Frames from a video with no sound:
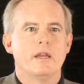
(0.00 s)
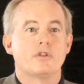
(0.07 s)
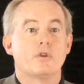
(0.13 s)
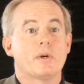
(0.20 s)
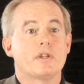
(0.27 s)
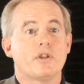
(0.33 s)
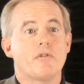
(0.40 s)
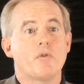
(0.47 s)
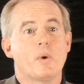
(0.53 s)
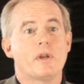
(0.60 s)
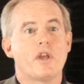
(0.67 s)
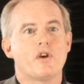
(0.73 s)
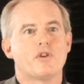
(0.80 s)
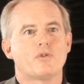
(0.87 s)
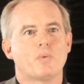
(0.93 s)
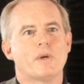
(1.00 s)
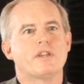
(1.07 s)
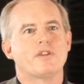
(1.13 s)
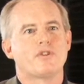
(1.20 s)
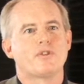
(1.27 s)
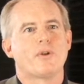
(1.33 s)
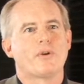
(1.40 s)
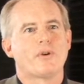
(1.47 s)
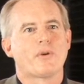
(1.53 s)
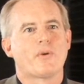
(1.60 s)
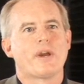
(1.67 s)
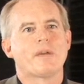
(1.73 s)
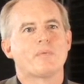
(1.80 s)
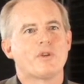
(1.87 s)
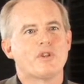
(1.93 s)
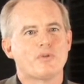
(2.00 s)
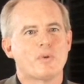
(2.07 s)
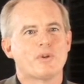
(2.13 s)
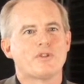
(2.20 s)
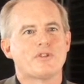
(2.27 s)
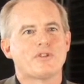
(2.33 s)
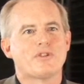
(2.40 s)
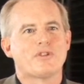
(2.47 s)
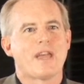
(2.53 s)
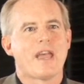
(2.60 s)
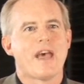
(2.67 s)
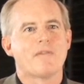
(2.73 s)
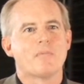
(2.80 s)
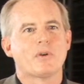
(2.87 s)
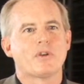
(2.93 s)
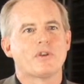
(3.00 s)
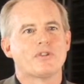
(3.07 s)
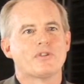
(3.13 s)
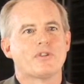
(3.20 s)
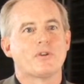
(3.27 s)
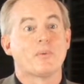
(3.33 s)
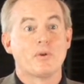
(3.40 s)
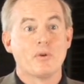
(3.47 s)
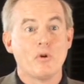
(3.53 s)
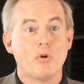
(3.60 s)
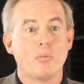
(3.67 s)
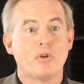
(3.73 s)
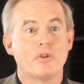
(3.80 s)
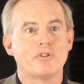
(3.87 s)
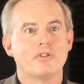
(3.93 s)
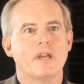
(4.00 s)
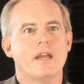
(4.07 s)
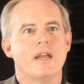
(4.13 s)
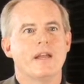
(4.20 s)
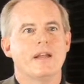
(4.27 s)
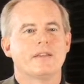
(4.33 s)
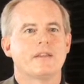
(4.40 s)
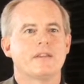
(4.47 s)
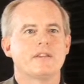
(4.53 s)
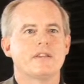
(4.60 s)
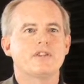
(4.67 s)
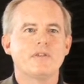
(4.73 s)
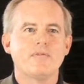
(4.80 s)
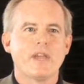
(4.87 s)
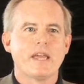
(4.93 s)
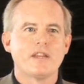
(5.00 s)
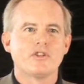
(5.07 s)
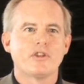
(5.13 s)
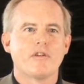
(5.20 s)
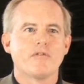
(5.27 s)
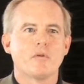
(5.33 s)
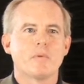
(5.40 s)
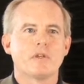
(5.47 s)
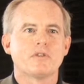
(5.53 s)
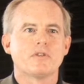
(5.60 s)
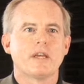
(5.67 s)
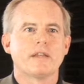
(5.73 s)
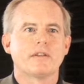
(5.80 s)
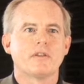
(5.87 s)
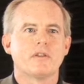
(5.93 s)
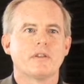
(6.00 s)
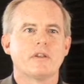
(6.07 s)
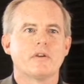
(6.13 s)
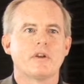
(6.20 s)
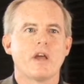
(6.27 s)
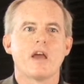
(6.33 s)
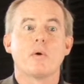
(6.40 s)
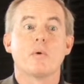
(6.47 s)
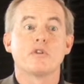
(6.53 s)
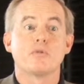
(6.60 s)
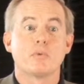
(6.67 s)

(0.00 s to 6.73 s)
So as everyone knows, wind and solar are great resources to have because they're renewables. The disadvantage of them is that they're not always